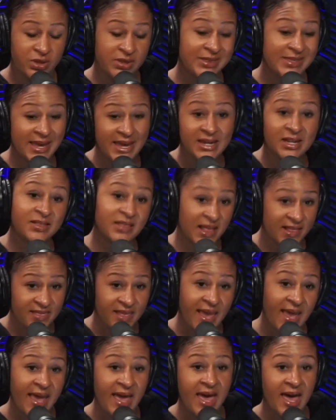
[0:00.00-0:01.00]
data that
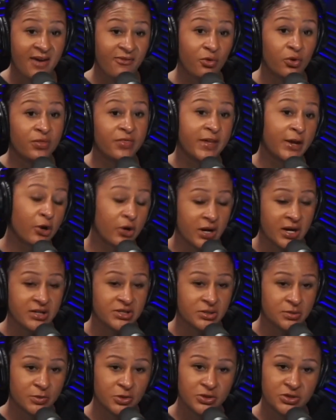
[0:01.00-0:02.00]
they have on their
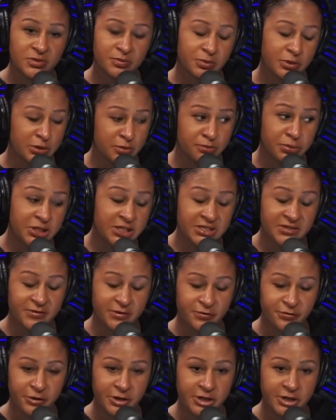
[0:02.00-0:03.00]
customers, please feel free.